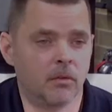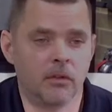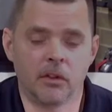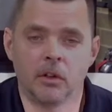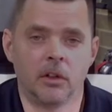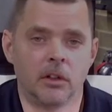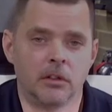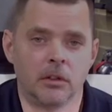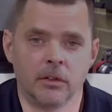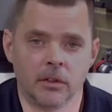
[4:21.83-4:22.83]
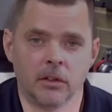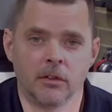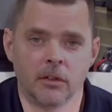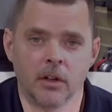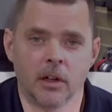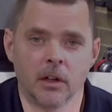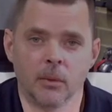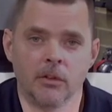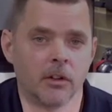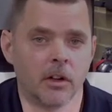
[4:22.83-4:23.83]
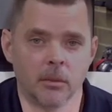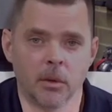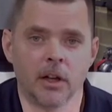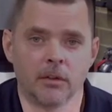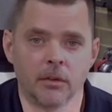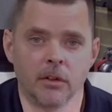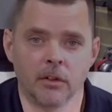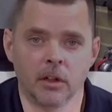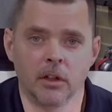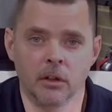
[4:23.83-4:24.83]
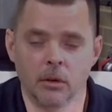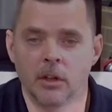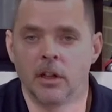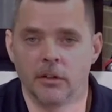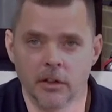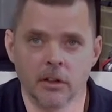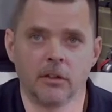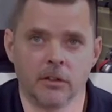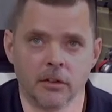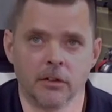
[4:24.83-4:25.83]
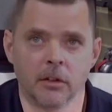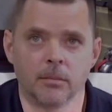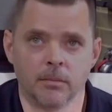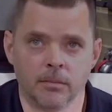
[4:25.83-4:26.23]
0 issues since we started blast freezing utilizing this system.